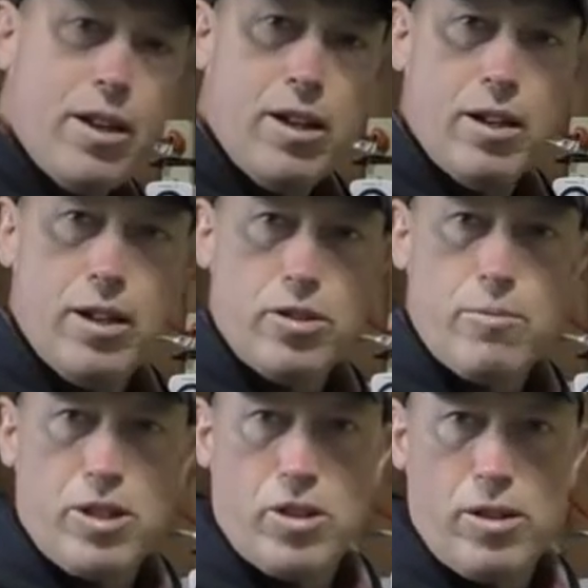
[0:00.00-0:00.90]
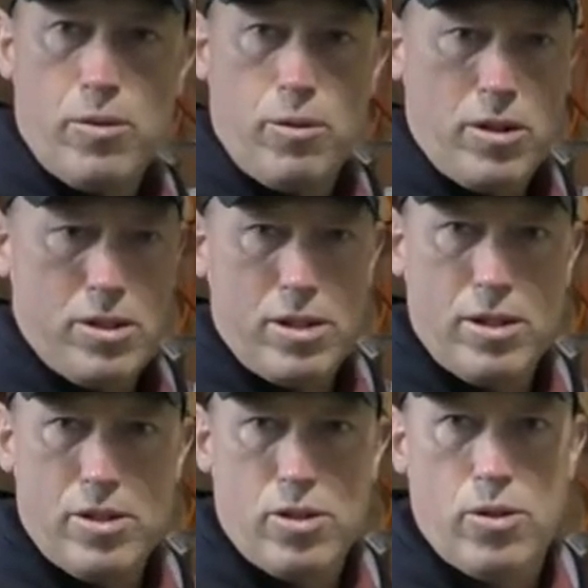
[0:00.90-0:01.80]
to make sure that it works.
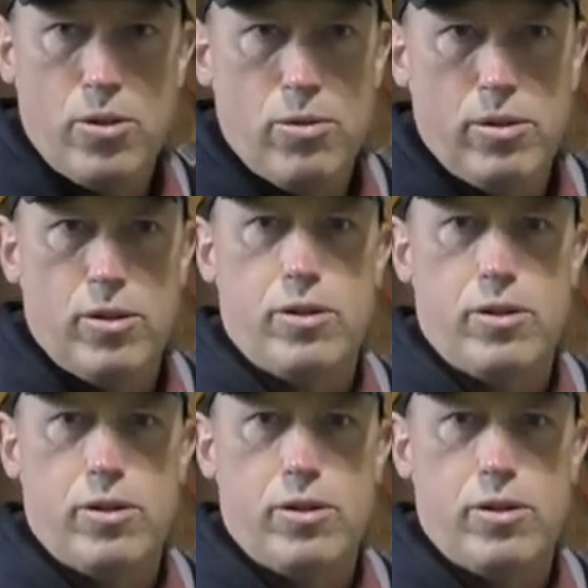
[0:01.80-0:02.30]
So